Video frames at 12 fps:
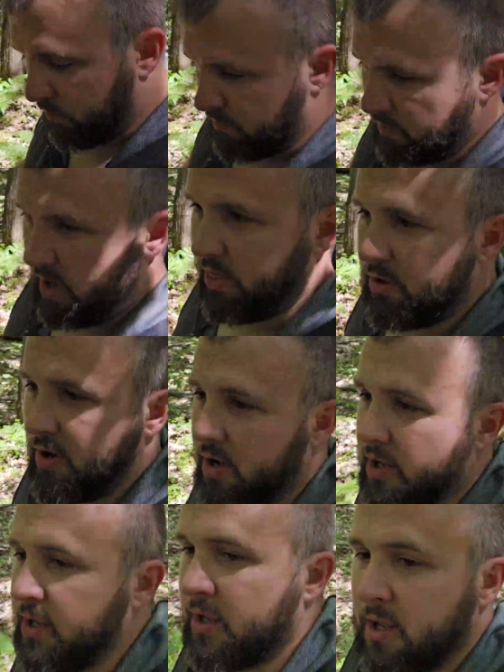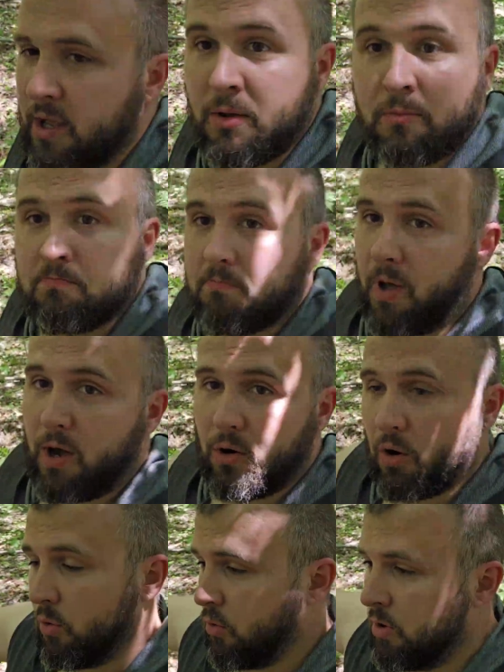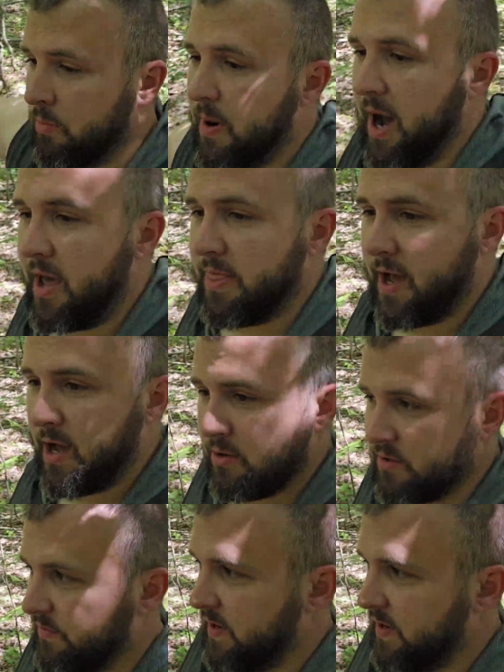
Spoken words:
I thought I'll go behind the house,